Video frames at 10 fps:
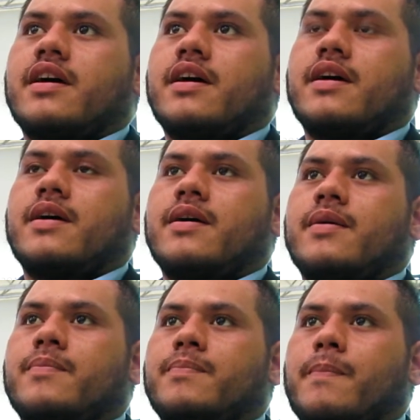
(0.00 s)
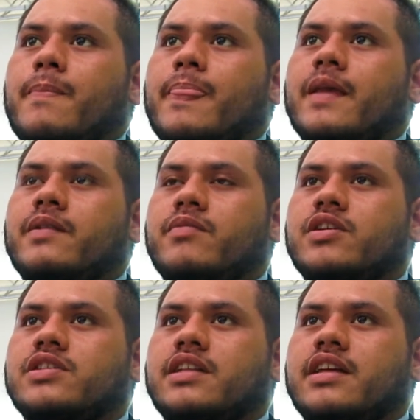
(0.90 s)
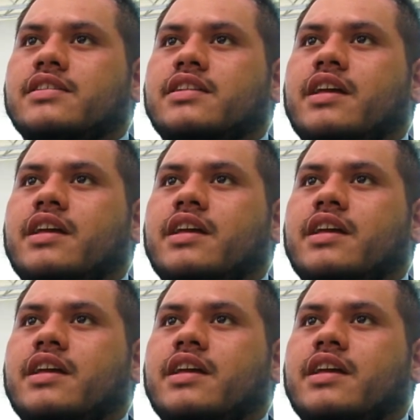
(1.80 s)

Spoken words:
In the Marshall Islands,